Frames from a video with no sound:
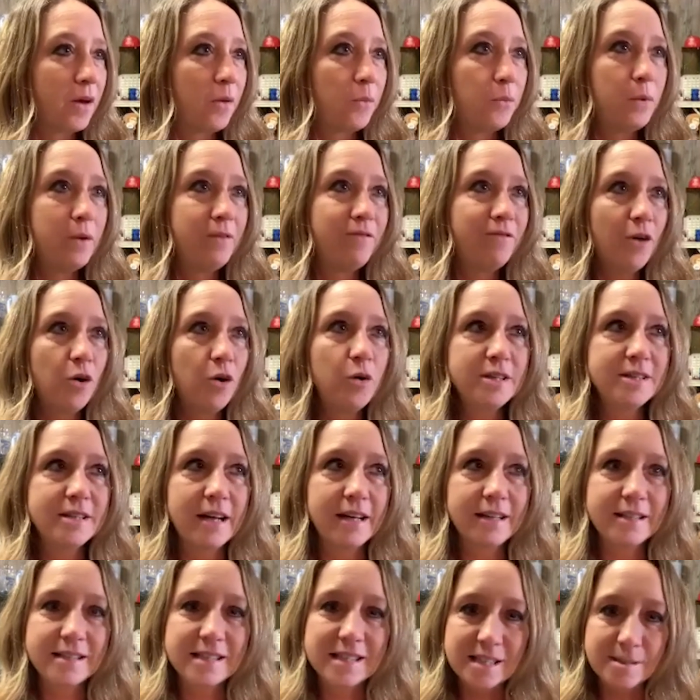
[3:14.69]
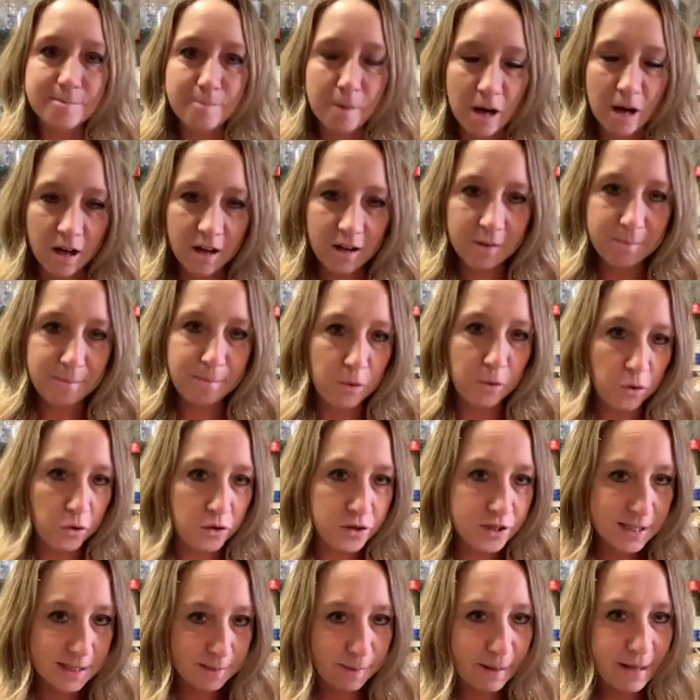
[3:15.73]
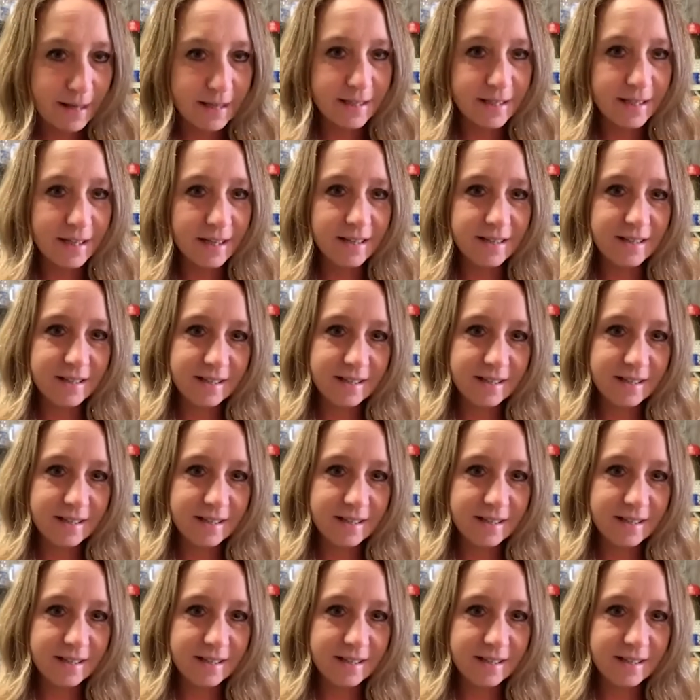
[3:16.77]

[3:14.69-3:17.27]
We focus on small booth spaces.